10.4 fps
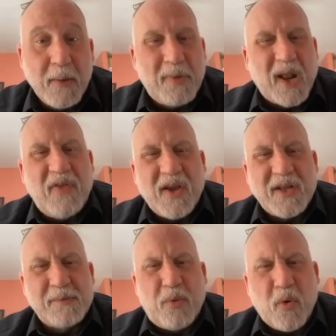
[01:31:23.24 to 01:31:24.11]
but I think
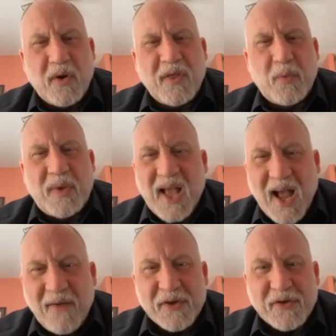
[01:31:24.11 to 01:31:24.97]
it's important that we
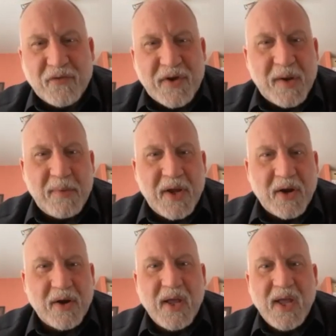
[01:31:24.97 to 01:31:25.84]
have this freedom
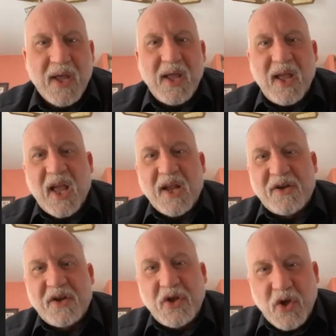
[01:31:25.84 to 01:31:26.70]
here
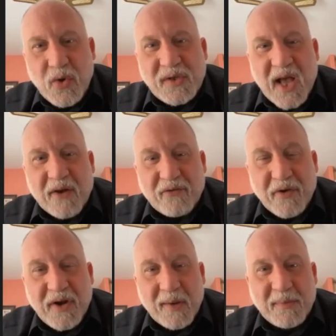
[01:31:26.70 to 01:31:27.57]
and to use that
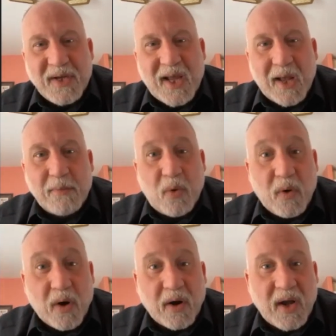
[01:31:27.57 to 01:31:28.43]
freedom to get
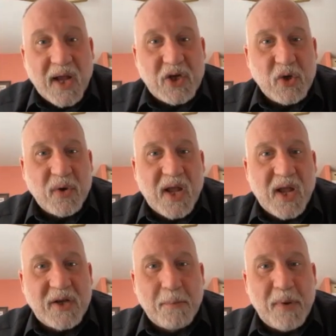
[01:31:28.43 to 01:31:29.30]
more and
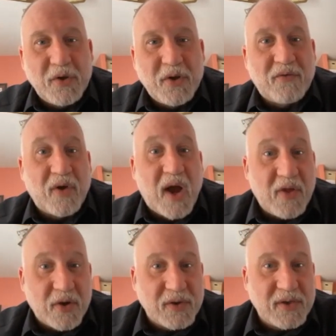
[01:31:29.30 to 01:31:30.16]
to build it for
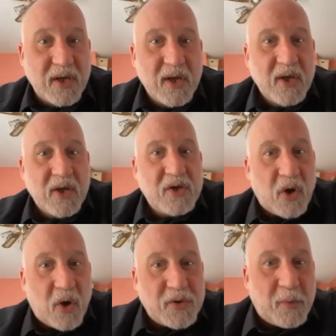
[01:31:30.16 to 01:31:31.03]
others
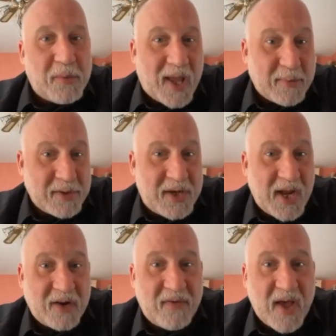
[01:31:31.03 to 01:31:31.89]
to also be able to
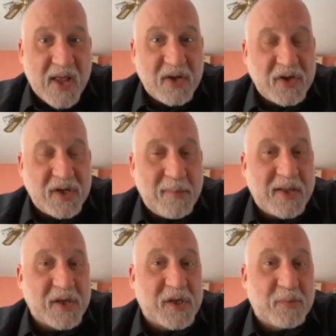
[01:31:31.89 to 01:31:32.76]
take advantage and to
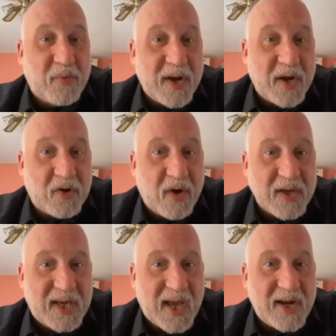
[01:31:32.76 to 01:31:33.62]
make this spread
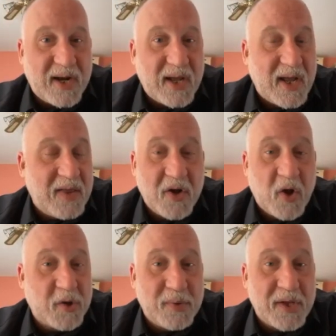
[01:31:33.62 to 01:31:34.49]
across Canada and then
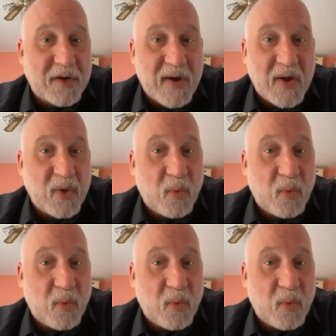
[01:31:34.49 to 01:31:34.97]
ultimately around the